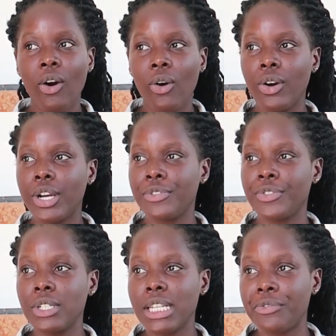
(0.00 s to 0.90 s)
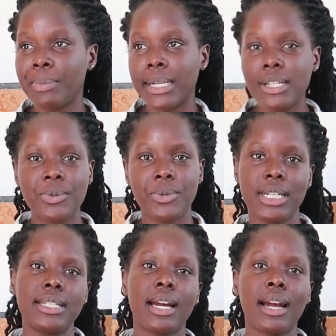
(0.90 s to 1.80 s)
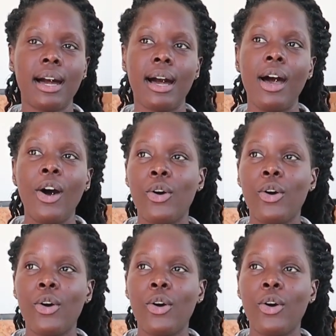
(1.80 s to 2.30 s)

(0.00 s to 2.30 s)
or if you don't have money to rent a car,